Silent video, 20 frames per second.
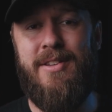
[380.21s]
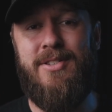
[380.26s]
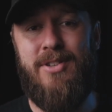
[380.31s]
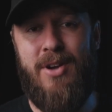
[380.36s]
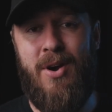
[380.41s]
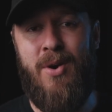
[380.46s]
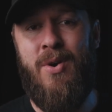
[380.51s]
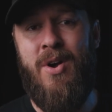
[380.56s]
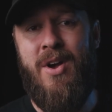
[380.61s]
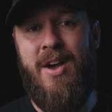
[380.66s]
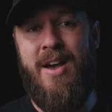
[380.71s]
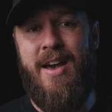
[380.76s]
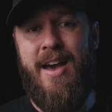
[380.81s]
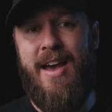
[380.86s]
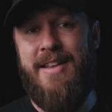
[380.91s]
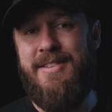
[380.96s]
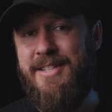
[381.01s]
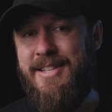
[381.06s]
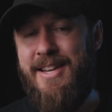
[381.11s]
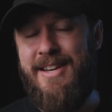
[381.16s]
So
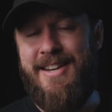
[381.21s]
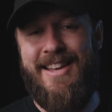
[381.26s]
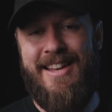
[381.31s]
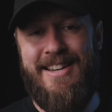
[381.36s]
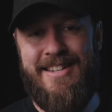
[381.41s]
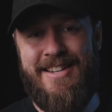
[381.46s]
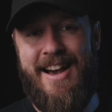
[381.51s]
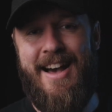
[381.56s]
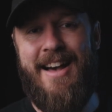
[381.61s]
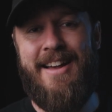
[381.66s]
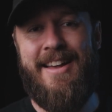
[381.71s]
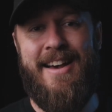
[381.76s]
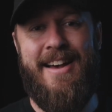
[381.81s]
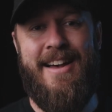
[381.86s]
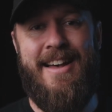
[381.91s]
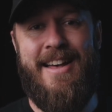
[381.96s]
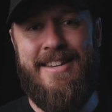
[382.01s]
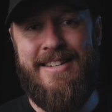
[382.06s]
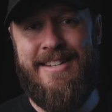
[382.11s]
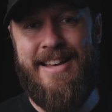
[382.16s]
it just had to get darker
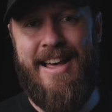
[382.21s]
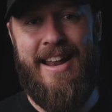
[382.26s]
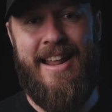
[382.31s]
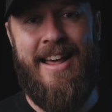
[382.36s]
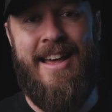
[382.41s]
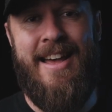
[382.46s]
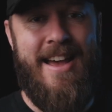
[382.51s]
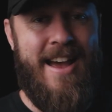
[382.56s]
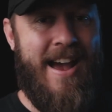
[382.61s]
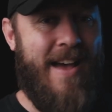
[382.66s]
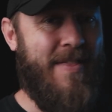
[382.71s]
and duller,